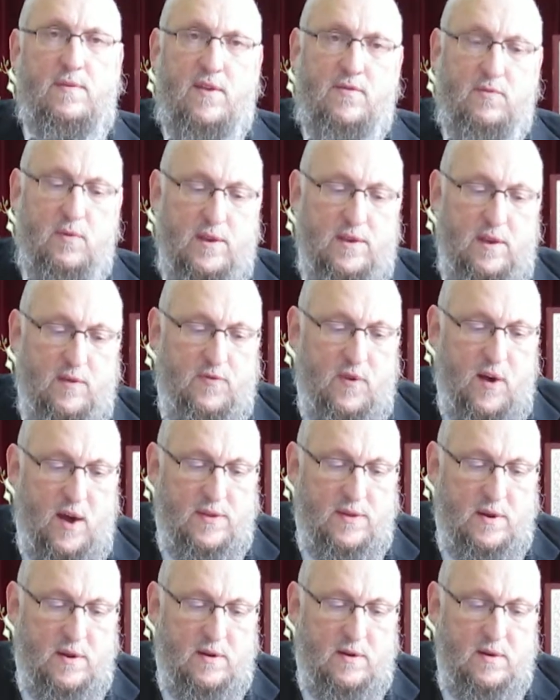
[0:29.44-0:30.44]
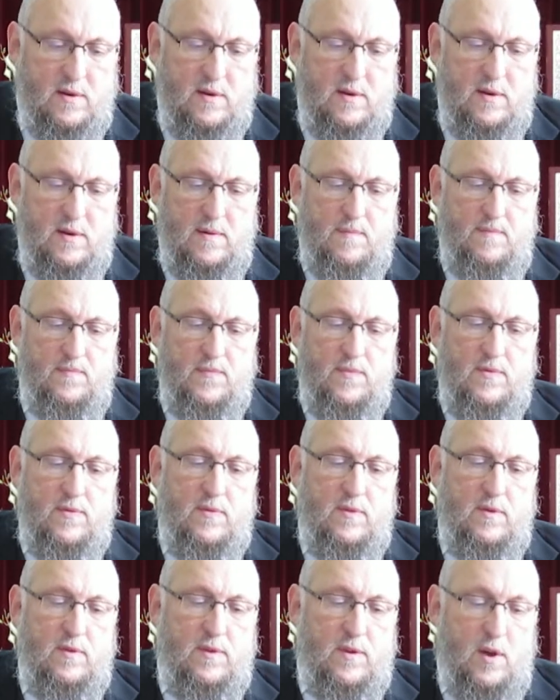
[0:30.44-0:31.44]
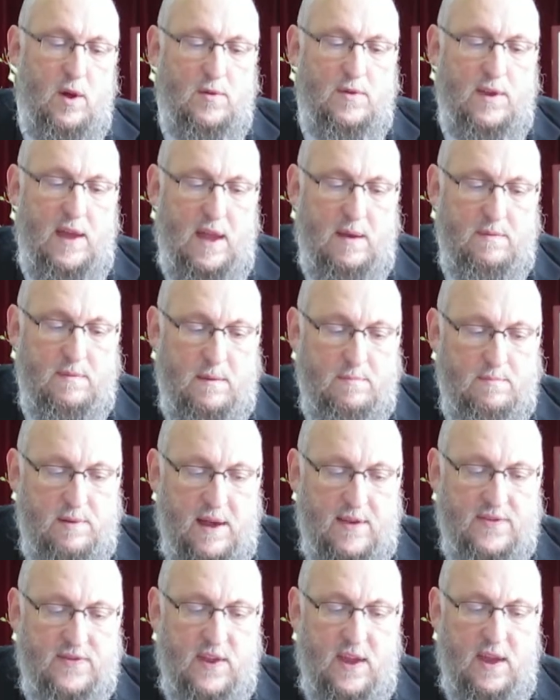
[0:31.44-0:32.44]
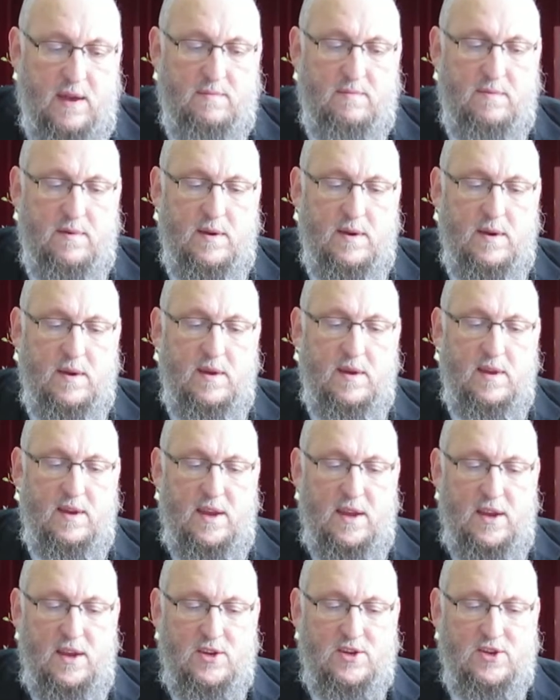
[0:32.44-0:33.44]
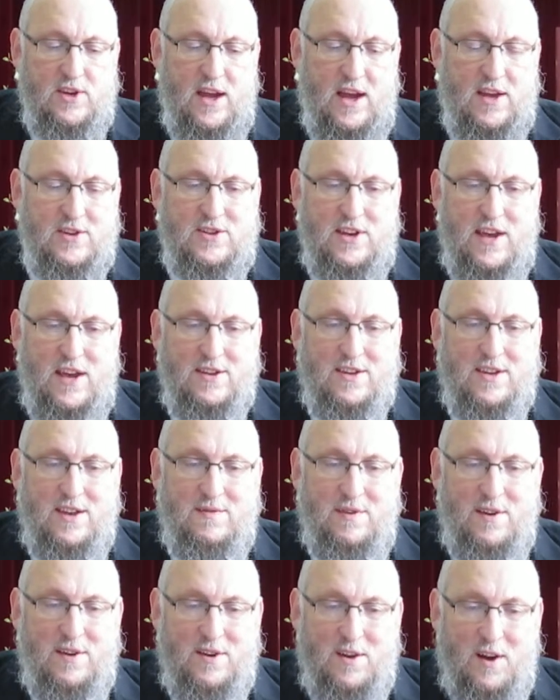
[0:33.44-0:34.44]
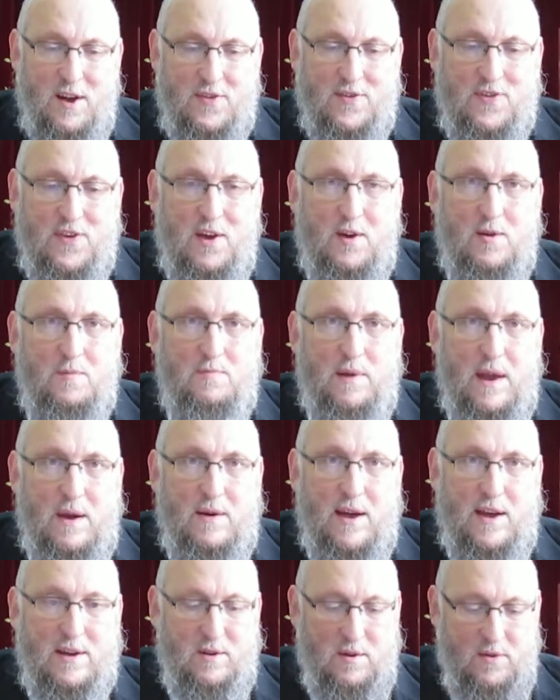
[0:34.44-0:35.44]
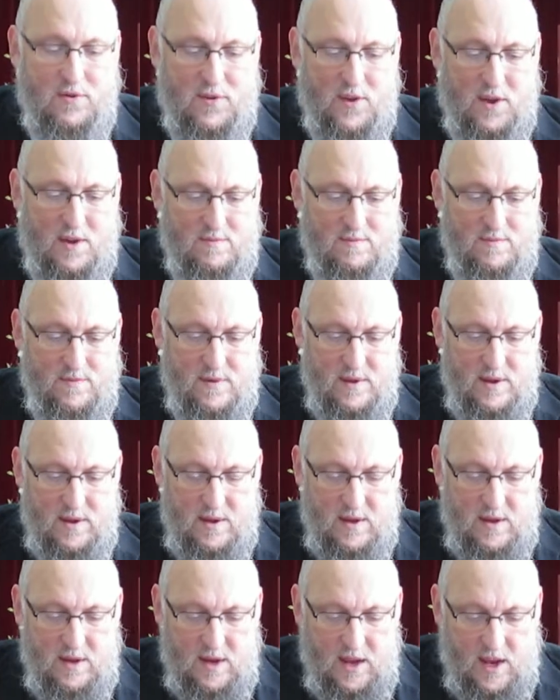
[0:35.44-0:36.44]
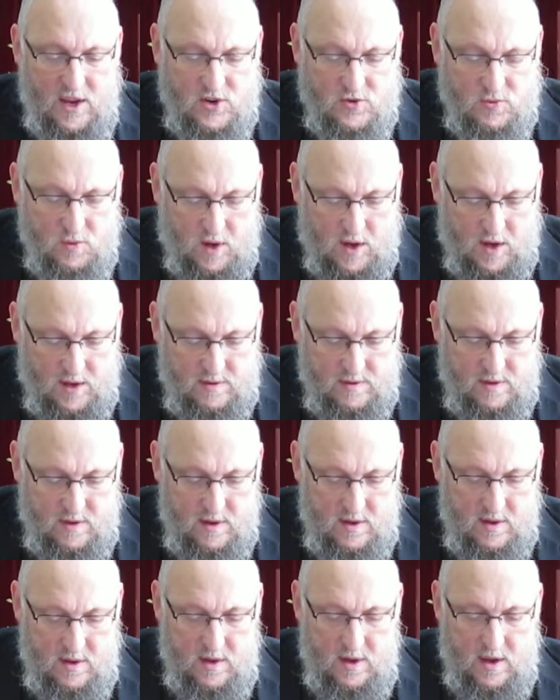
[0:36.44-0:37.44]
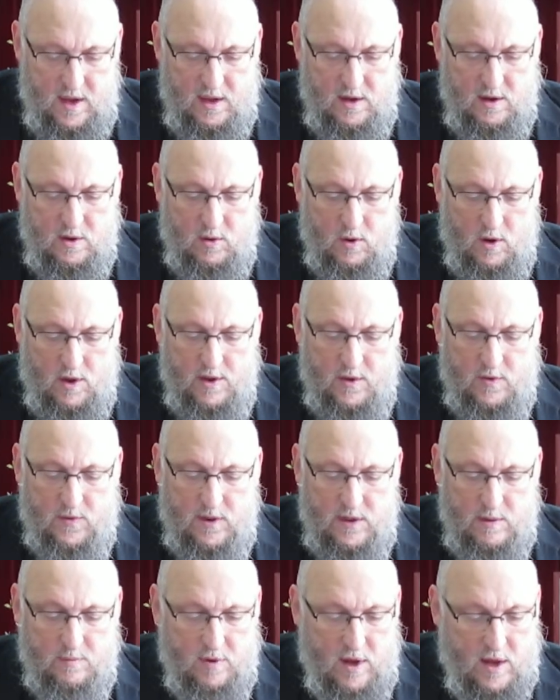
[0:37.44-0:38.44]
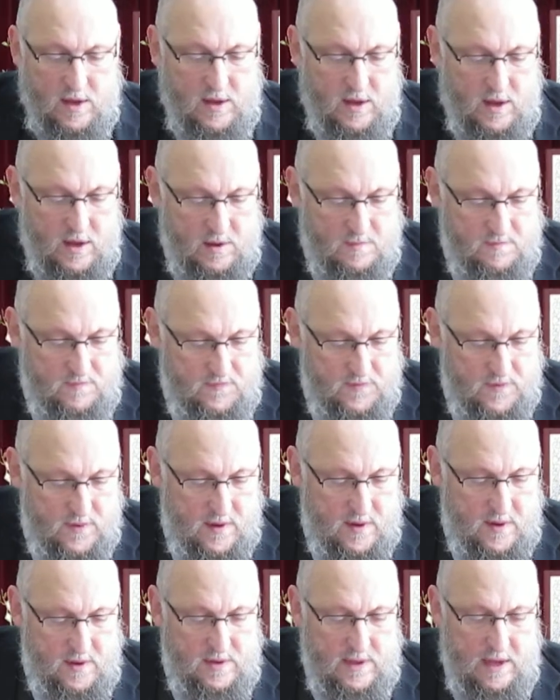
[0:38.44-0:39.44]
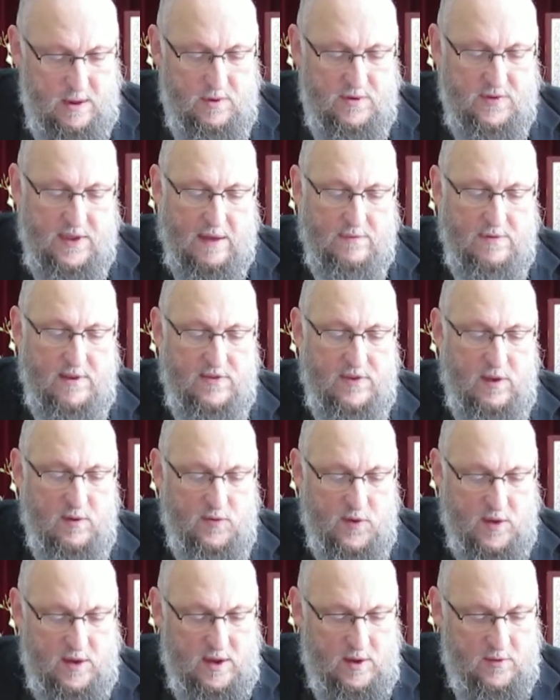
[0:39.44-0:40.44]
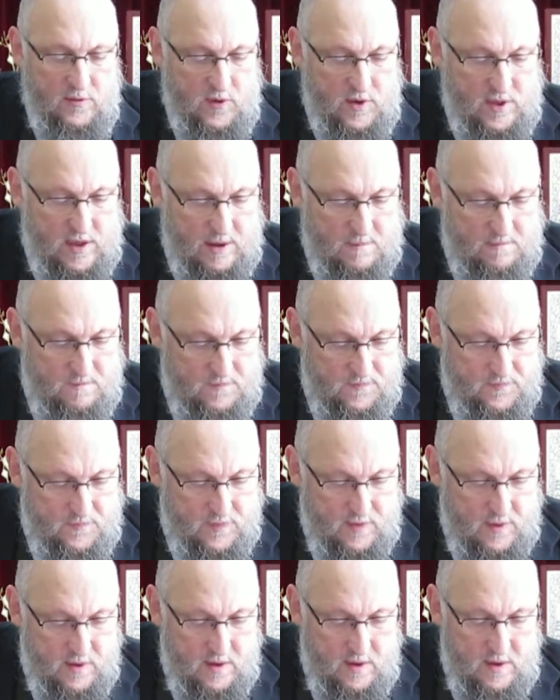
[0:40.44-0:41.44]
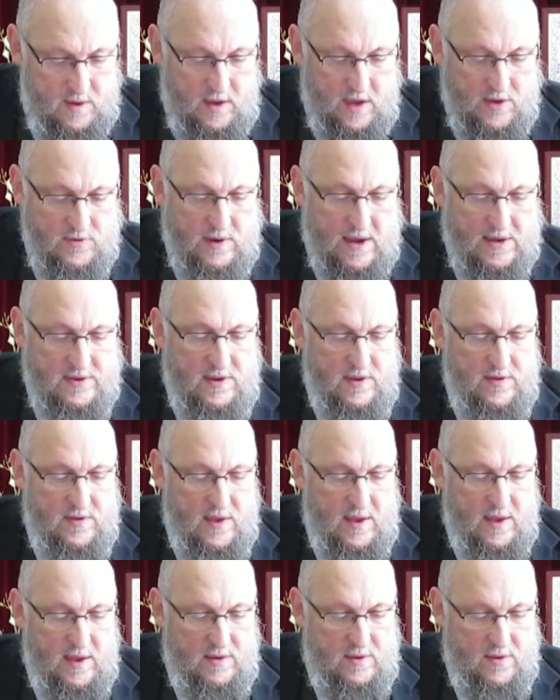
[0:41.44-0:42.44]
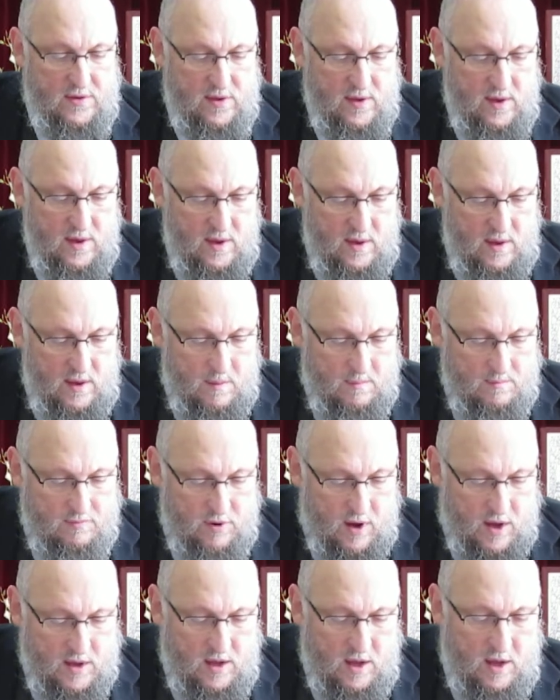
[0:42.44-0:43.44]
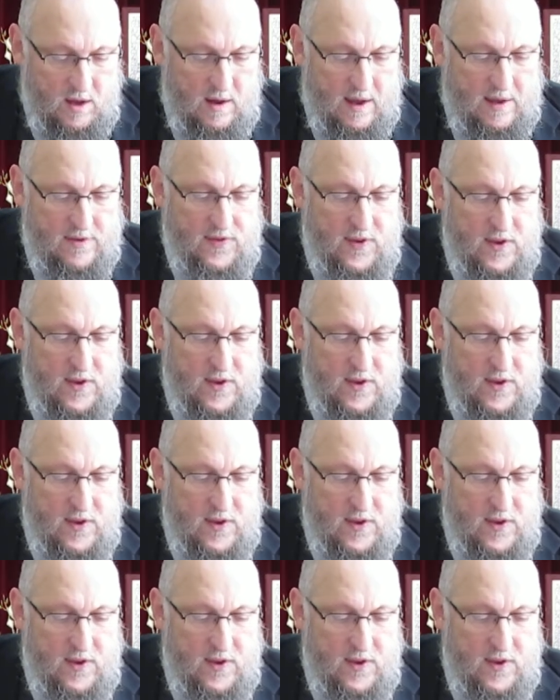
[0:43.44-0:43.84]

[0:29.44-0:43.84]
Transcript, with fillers: what their father told them and blessed them. Ish asher berach osam. Each one in accordance with the bracha that was obviously fitting for them. As Rashi says, bracha al